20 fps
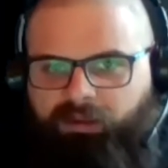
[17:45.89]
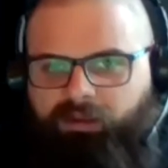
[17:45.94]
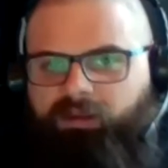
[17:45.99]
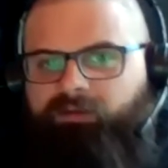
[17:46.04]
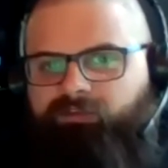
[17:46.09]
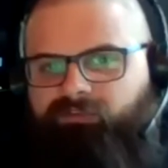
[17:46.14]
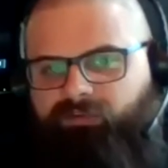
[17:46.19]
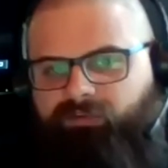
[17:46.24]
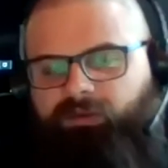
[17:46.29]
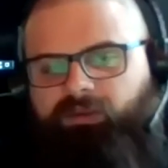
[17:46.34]

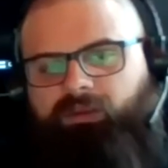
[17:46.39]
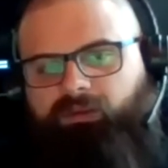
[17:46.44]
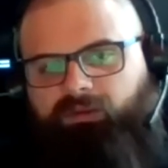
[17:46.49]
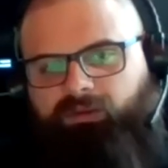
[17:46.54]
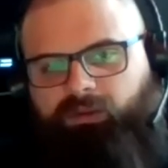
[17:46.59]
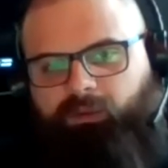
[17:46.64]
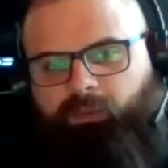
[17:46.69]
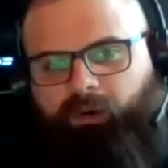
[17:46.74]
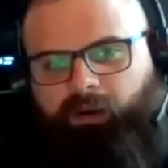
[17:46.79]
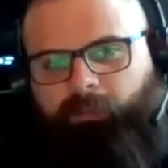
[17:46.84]
So you, you
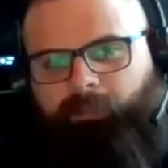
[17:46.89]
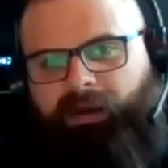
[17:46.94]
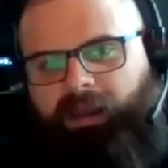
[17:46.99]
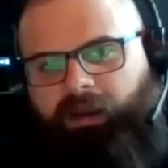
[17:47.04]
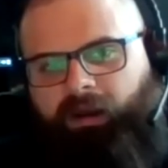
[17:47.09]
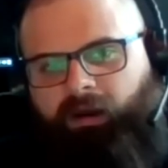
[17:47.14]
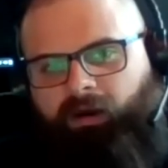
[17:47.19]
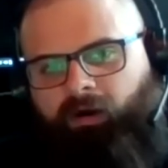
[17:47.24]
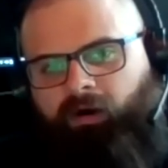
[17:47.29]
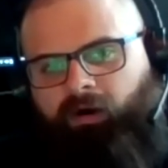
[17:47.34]
want to buy a
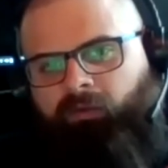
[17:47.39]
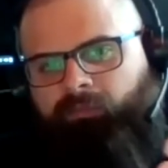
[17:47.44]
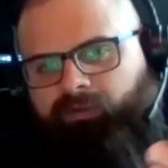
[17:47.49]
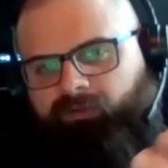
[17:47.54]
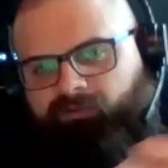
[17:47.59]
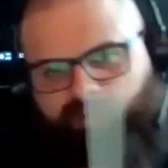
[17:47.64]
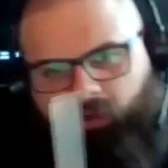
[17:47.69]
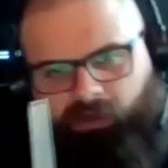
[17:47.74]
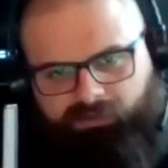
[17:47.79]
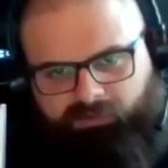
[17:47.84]
home, you
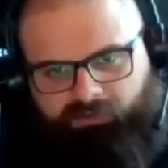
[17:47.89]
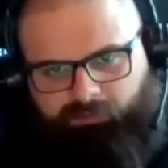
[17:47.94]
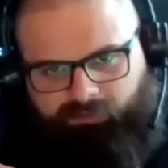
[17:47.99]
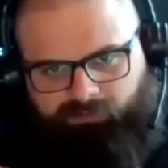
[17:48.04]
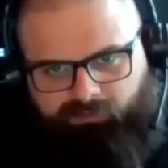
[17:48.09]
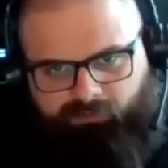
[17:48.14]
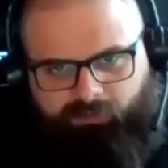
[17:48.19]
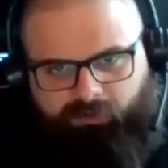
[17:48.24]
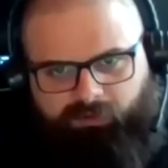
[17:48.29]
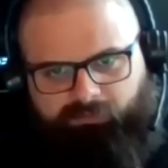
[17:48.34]
talk to the
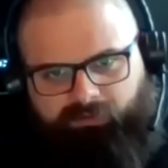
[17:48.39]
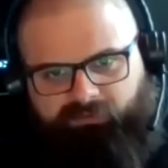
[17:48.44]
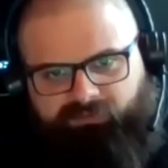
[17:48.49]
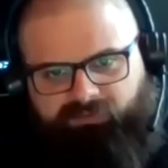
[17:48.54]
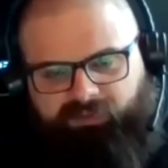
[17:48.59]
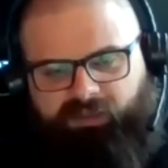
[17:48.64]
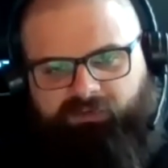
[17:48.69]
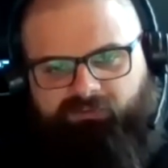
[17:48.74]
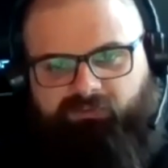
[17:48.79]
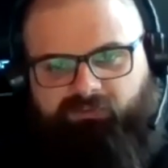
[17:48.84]
majority of real estate
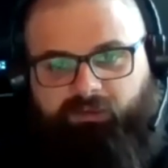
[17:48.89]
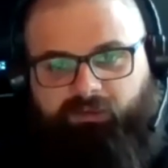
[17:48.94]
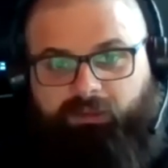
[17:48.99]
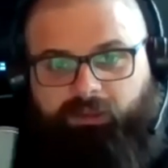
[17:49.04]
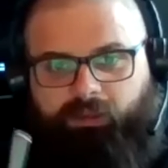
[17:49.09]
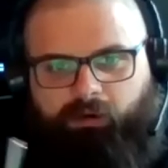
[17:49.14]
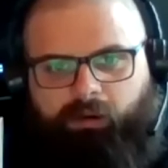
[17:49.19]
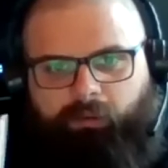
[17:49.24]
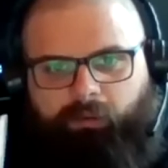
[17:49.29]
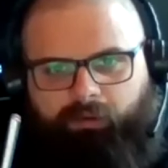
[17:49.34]
agents, you're like, yo,
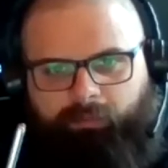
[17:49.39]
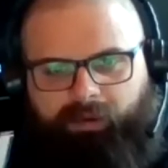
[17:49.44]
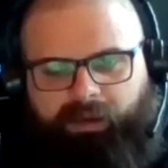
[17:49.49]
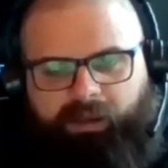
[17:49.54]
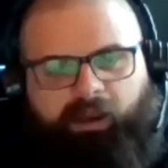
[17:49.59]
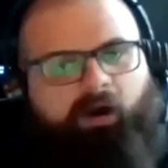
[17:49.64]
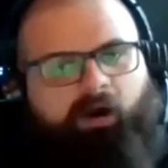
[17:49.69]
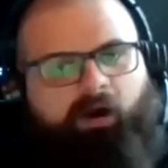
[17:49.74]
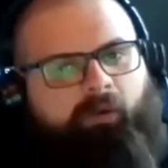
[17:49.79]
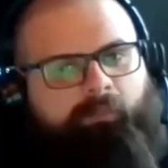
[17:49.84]
I want to buy a
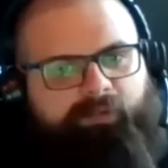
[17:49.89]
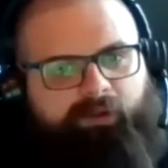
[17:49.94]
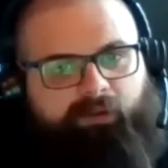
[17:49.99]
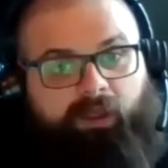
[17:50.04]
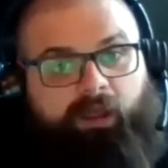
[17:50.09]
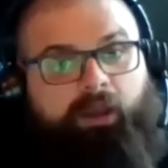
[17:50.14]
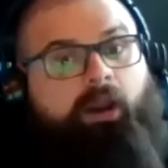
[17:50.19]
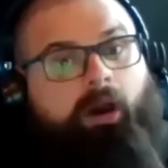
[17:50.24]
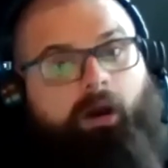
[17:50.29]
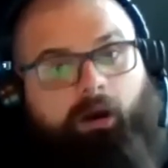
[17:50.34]
home. They're like,
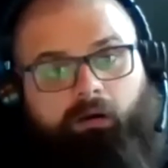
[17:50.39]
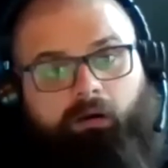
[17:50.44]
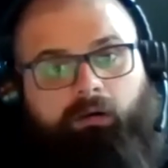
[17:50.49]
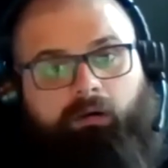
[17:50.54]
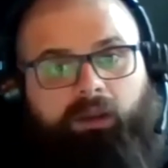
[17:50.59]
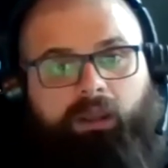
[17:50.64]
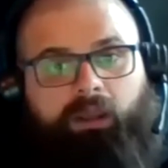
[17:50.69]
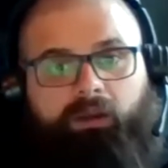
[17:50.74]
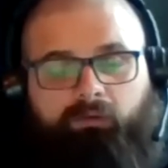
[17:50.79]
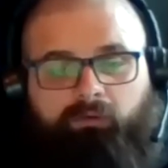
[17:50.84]
oh,
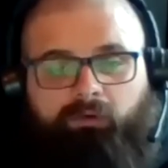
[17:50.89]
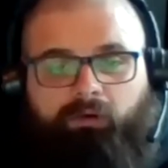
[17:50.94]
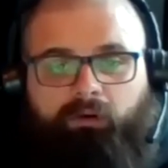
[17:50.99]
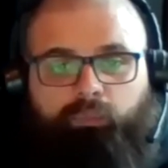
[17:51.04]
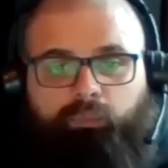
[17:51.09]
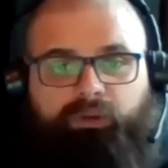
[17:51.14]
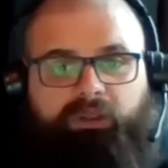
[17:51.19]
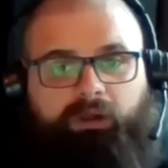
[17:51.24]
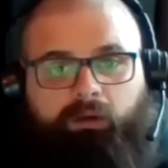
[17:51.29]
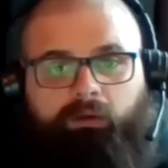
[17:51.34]
okay, cool. We
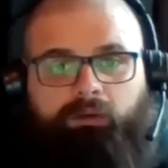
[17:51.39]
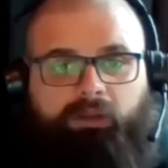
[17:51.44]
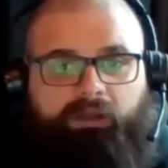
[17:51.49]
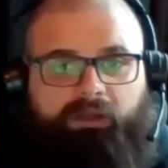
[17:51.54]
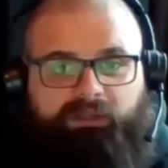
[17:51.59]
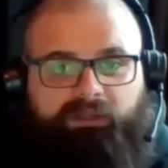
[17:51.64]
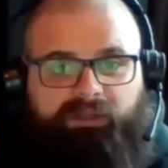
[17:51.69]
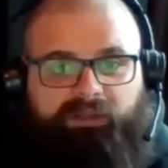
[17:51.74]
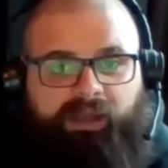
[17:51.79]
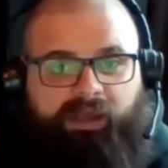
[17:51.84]
go look at
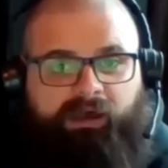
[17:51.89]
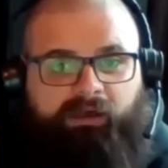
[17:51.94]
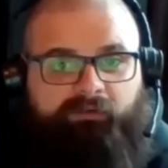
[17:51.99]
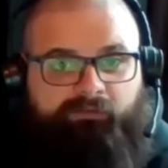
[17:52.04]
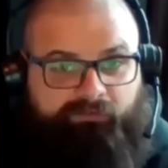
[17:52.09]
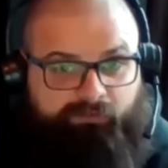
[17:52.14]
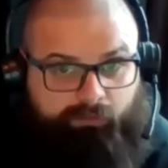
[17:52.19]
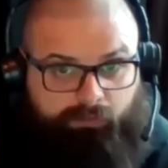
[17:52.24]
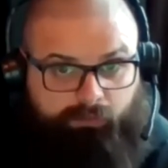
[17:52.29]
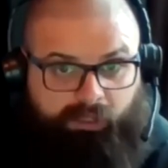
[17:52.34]
the house.
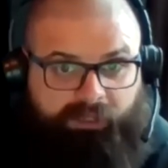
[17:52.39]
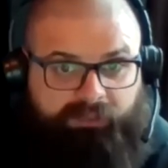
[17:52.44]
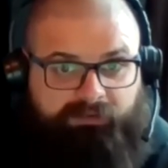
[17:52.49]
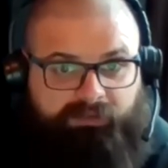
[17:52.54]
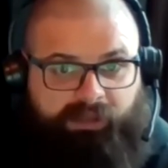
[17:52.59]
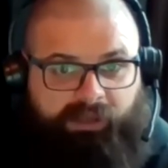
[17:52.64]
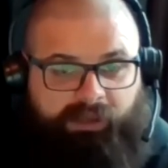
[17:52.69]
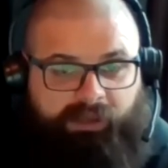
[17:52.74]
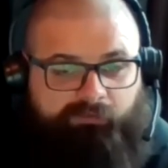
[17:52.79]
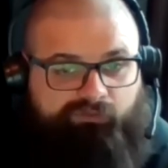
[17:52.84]
You like the
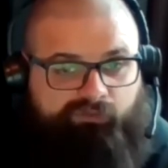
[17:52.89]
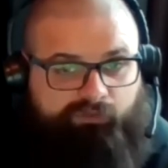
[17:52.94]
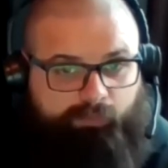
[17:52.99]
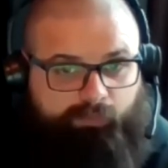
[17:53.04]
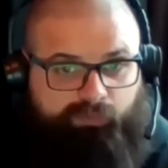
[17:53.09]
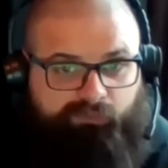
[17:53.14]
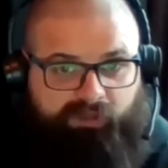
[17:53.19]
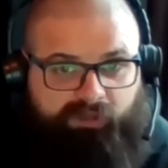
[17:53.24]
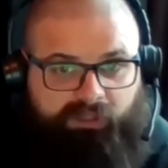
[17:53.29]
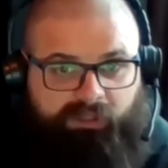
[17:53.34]
house, you
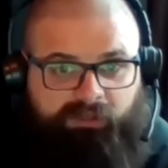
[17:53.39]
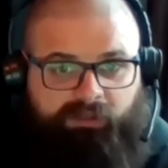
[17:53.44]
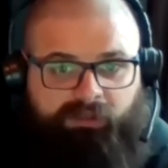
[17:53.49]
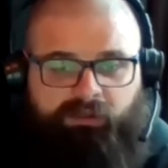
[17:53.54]
move in.